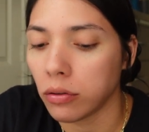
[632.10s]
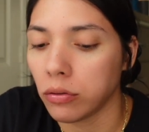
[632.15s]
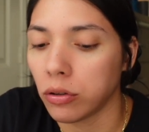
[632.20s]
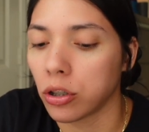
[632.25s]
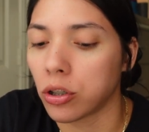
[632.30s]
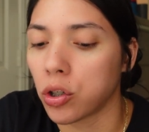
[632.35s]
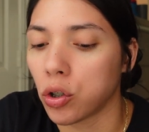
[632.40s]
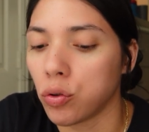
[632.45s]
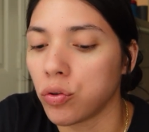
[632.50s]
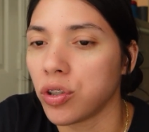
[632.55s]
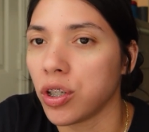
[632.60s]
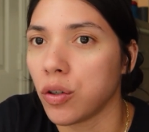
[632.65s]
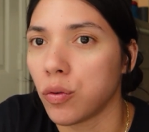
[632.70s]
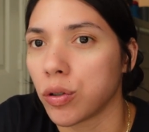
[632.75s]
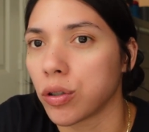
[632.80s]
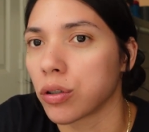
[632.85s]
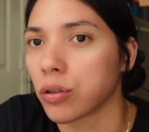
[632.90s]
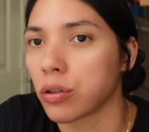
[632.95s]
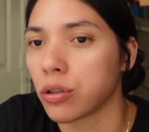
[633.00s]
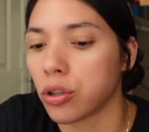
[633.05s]
the closing
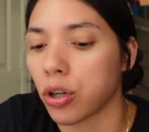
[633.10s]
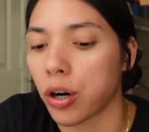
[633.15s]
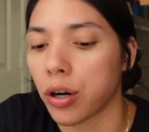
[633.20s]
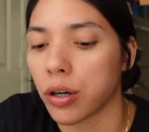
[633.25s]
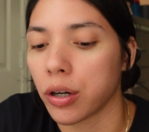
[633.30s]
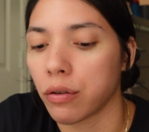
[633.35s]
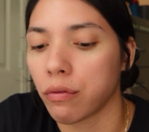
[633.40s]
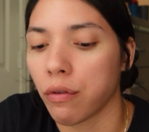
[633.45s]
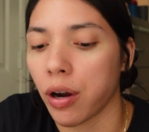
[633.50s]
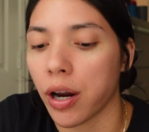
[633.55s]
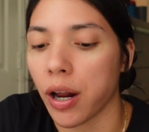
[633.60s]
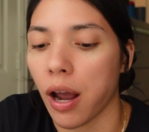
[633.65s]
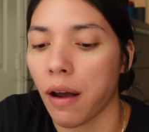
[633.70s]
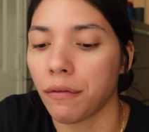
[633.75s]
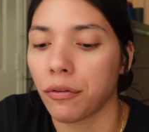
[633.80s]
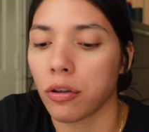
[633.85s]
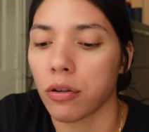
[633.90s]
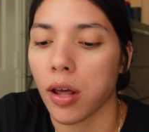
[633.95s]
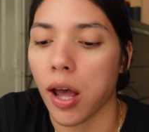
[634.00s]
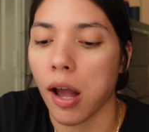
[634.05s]
will start right
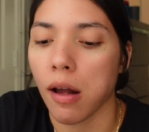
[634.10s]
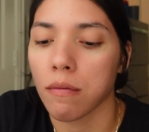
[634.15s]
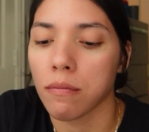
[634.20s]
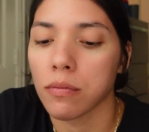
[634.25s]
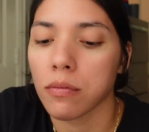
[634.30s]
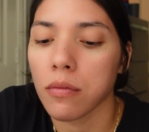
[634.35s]
after that.